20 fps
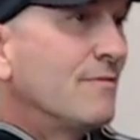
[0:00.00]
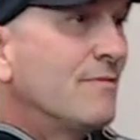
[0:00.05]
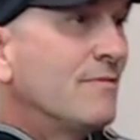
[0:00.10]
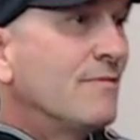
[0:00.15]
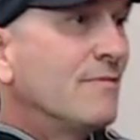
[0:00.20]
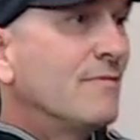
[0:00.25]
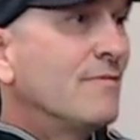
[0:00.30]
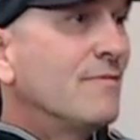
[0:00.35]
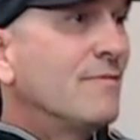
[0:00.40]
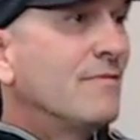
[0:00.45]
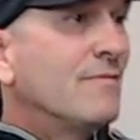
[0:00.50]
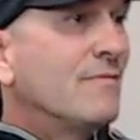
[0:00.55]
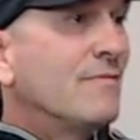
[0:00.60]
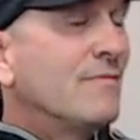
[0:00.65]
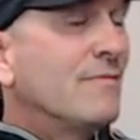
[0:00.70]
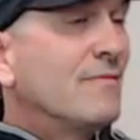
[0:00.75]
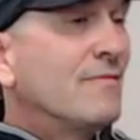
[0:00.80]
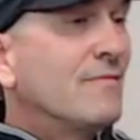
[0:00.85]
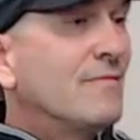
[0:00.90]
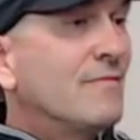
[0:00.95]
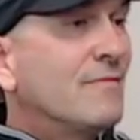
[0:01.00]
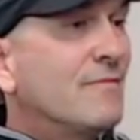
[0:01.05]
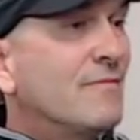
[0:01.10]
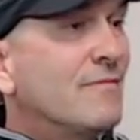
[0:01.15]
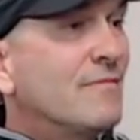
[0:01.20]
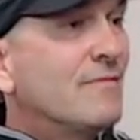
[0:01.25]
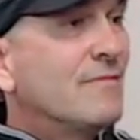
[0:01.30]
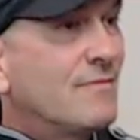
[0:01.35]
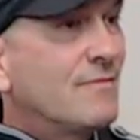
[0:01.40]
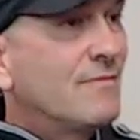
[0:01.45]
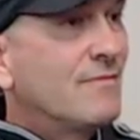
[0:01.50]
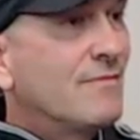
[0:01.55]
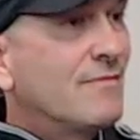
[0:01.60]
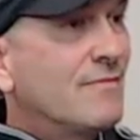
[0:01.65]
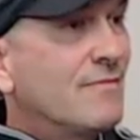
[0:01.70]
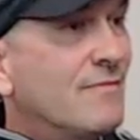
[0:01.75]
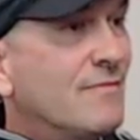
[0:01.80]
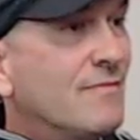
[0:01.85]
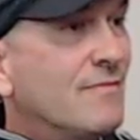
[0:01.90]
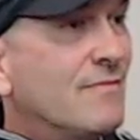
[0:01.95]

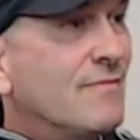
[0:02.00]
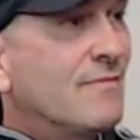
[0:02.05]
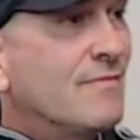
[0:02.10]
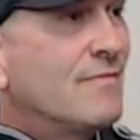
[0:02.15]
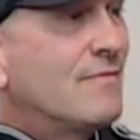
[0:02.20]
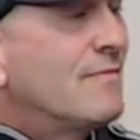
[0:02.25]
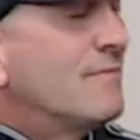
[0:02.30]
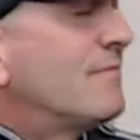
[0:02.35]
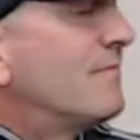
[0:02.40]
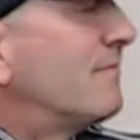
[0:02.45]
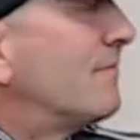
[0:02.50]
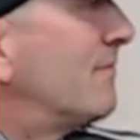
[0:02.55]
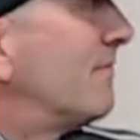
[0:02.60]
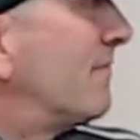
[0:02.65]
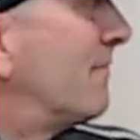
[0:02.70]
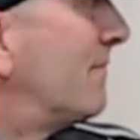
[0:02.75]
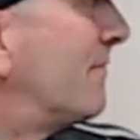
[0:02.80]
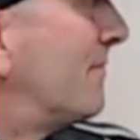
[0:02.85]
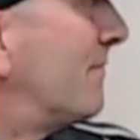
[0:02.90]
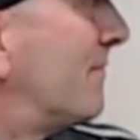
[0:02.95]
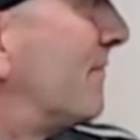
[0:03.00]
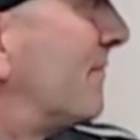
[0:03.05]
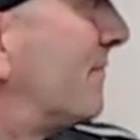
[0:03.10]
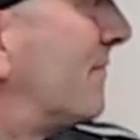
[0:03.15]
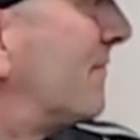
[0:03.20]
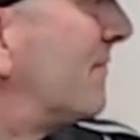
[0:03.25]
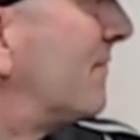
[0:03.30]
This person isn't speaking.